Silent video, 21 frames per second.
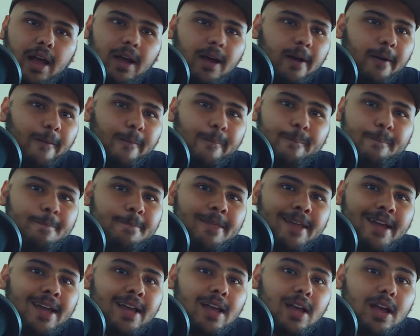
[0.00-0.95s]
Um,
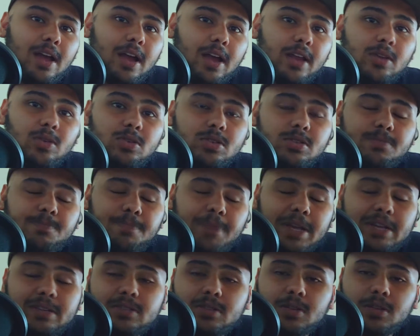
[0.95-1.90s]
I know it's
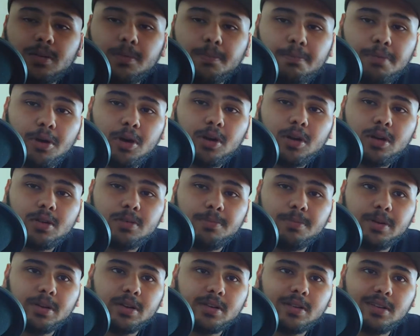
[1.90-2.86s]
based on a book,
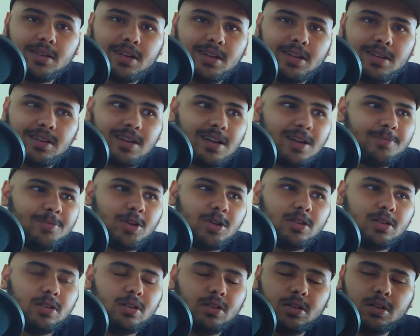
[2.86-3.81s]
but I'm
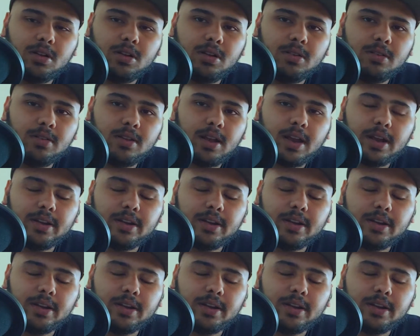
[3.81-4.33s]
not a nerd.